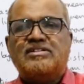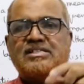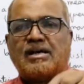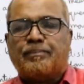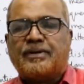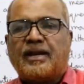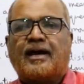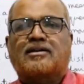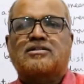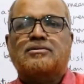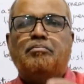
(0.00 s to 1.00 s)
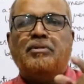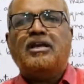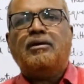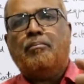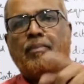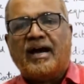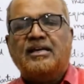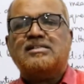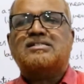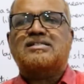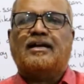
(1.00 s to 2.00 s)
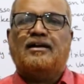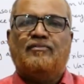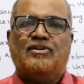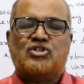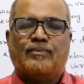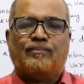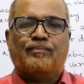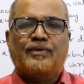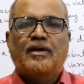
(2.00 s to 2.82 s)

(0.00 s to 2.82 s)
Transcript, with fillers: subtract mean minus standard deviation,